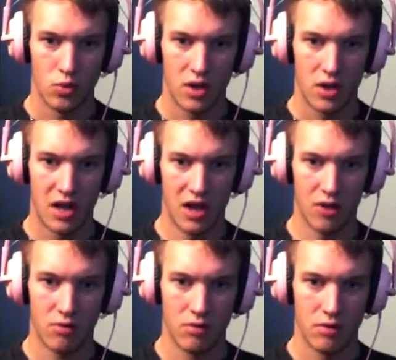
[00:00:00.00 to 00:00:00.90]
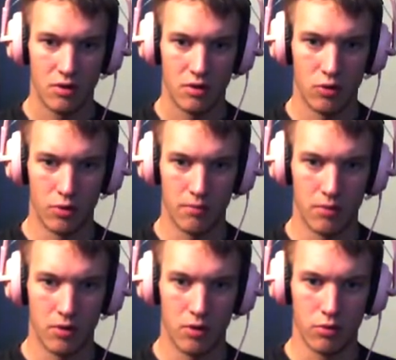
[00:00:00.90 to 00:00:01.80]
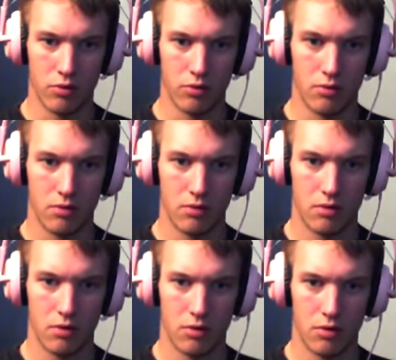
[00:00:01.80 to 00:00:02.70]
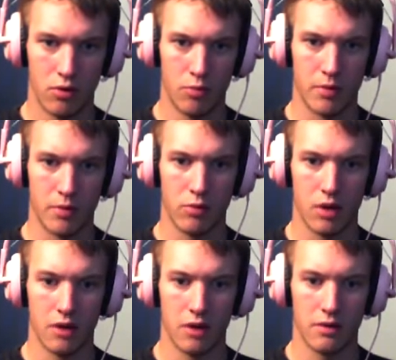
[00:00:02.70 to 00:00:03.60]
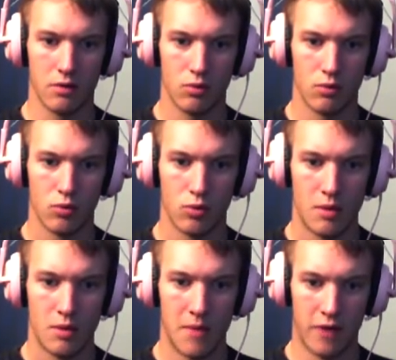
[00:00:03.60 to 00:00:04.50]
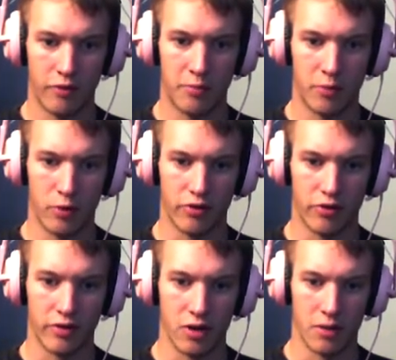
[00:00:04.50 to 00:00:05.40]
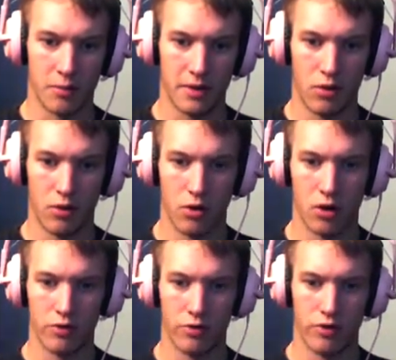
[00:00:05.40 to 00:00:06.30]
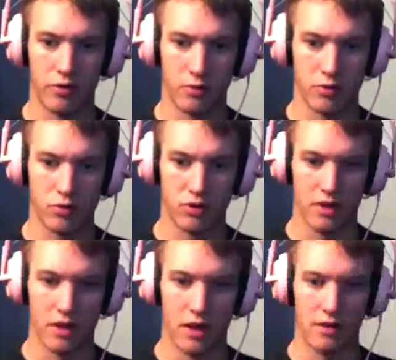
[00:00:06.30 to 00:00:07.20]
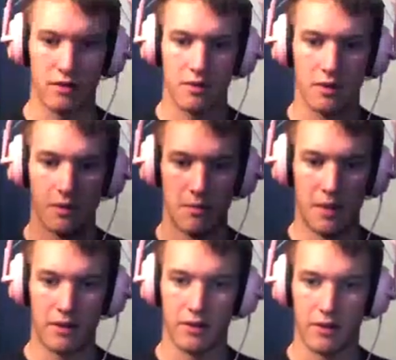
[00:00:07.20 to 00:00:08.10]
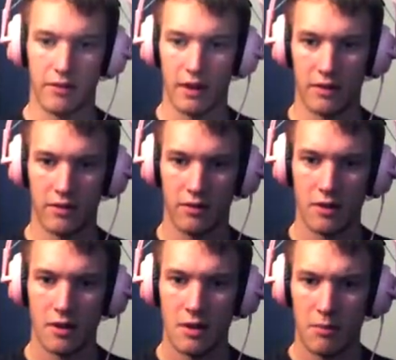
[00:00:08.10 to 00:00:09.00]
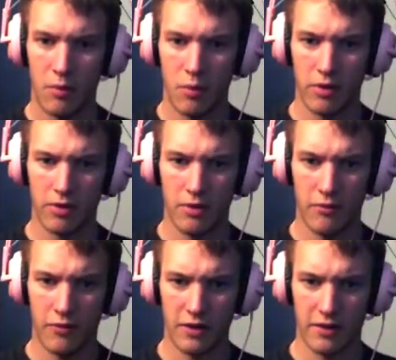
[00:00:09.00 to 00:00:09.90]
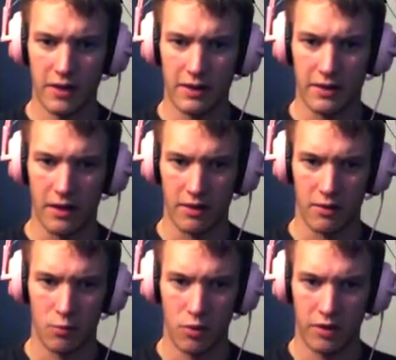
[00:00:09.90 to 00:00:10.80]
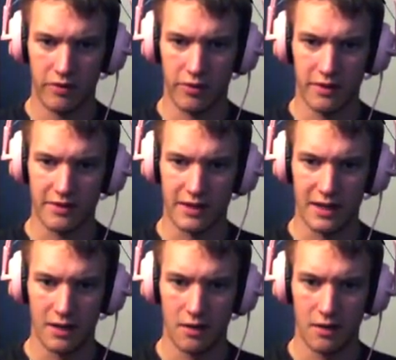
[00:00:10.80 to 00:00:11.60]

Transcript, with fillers: Hello? You're... Oh, you're... You're open, okay. Mandus Processing Company. Oregon Distribution Tanks. Maintenance access. But what the fuck is this, then? Where does this lead?